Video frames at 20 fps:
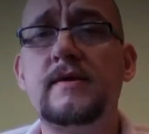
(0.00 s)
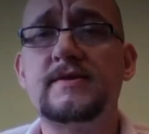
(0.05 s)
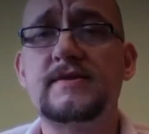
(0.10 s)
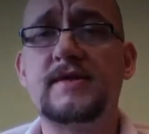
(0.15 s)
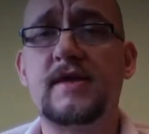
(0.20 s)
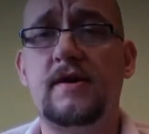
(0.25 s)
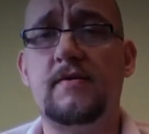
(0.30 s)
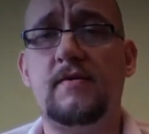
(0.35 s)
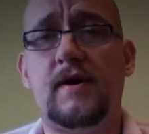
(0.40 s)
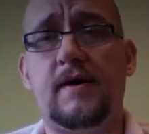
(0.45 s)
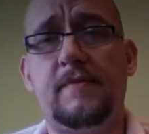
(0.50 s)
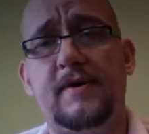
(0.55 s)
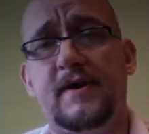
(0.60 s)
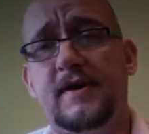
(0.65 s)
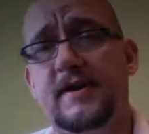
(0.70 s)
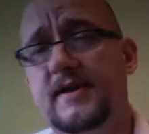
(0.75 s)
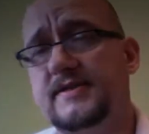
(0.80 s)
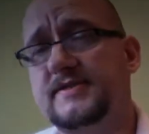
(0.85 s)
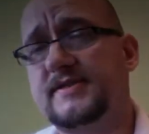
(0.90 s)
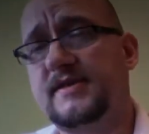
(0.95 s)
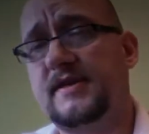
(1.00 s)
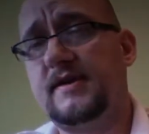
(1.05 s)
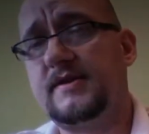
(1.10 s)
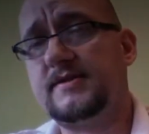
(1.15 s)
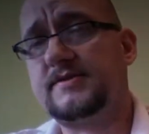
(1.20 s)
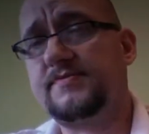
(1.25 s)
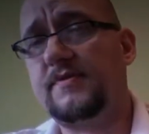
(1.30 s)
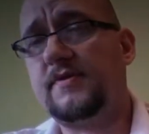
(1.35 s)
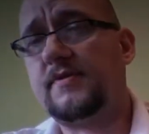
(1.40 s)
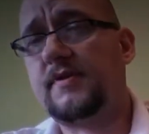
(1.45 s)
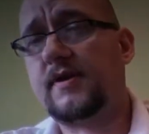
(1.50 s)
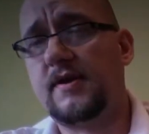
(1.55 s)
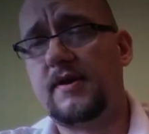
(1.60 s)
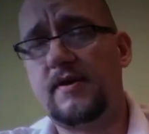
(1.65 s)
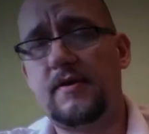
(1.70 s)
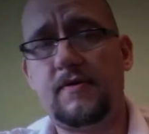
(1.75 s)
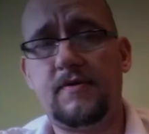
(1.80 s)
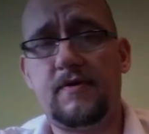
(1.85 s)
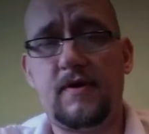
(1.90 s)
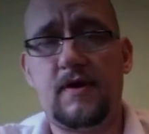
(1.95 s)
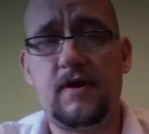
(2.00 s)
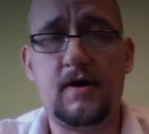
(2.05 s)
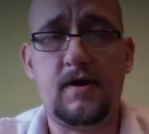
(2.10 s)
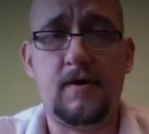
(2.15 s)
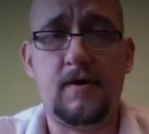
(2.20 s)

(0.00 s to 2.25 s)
So, I mean, it's real clear.